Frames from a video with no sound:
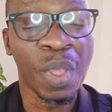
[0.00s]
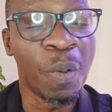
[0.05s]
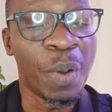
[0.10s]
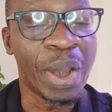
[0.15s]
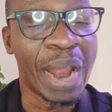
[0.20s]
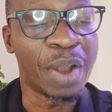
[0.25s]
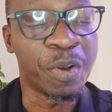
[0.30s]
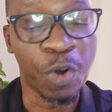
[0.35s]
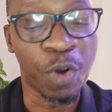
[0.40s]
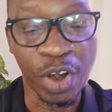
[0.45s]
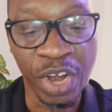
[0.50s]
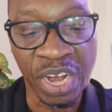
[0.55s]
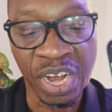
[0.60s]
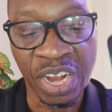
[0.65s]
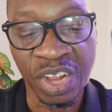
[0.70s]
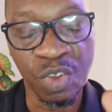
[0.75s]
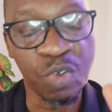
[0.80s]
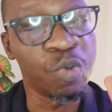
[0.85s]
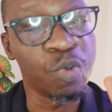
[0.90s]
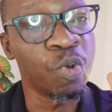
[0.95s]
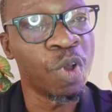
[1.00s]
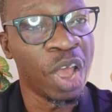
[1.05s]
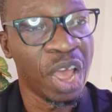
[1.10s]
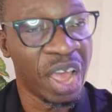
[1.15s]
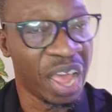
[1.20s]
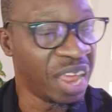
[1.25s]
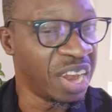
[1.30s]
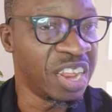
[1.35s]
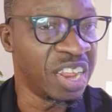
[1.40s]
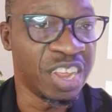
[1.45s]
without running into
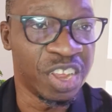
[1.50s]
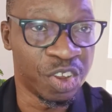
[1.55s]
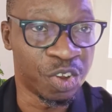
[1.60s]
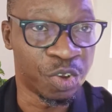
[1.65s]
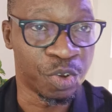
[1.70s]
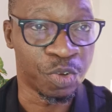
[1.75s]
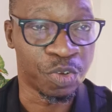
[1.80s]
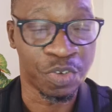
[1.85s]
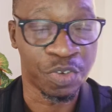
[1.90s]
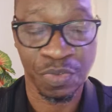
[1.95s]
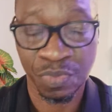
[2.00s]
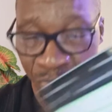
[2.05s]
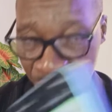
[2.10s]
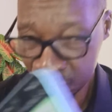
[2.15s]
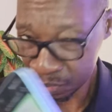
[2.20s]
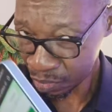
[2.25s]
any issues.